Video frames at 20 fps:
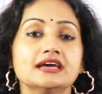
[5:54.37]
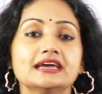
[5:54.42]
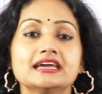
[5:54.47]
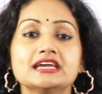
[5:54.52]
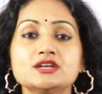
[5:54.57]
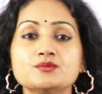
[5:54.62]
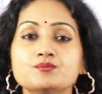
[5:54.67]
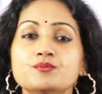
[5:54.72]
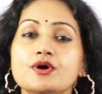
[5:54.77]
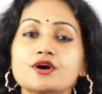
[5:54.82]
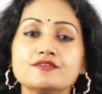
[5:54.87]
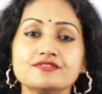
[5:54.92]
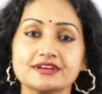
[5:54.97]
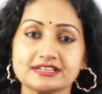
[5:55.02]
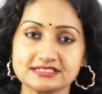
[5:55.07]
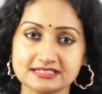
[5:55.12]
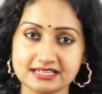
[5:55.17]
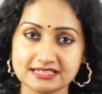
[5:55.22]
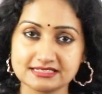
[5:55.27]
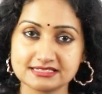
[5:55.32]
in
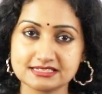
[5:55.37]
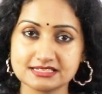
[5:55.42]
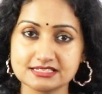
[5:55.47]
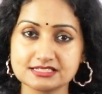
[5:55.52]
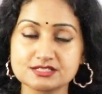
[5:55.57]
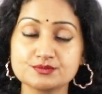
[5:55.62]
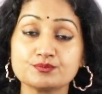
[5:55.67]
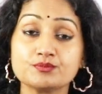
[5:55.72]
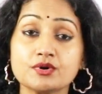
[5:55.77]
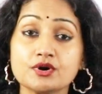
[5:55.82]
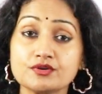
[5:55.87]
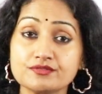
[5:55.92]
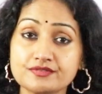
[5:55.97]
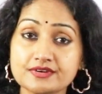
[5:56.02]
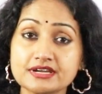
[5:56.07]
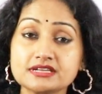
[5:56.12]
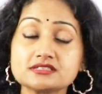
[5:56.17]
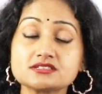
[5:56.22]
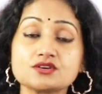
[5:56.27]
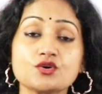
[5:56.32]
perfect tenses,
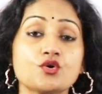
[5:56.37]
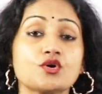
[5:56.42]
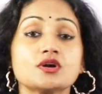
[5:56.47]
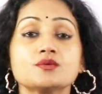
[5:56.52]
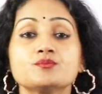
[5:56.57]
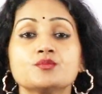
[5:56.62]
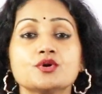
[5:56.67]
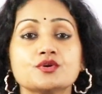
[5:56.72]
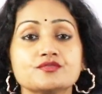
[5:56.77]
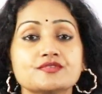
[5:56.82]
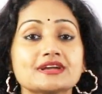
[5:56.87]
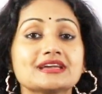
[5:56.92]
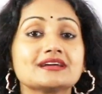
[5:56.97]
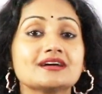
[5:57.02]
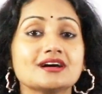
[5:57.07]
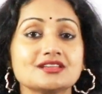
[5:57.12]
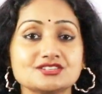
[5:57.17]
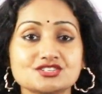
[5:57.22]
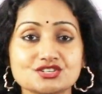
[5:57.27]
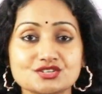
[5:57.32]
perfect or perfect
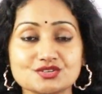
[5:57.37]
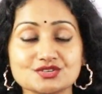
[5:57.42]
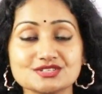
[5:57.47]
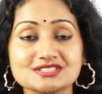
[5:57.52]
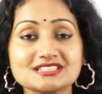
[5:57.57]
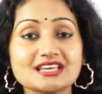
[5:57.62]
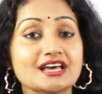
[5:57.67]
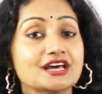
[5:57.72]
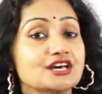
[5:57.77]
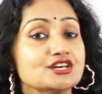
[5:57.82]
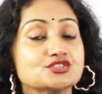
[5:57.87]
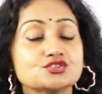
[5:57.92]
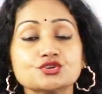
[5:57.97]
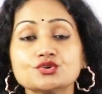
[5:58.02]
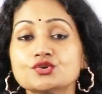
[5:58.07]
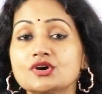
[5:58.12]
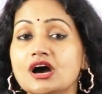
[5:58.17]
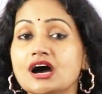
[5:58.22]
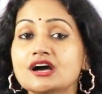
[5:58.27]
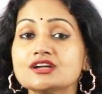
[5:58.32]
continuous. So
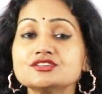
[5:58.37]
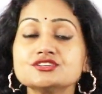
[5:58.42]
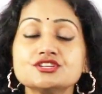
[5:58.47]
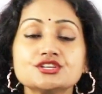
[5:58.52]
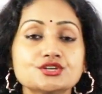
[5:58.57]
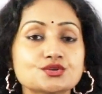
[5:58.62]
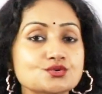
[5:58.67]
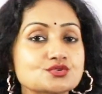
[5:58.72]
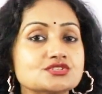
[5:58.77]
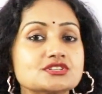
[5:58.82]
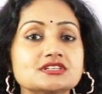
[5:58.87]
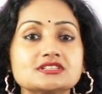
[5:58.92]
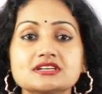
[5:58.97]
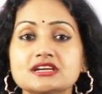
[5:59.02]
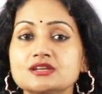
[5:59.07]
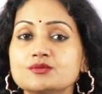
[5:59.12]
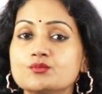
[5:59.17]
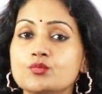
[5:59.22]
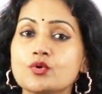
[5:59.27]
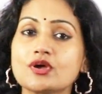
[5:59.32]
you can't use it
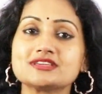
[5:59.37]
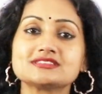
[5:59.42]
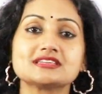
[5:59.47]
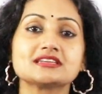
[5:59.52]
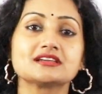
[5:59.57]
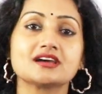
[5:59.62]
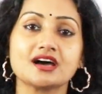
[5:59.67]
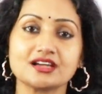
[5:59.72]
in present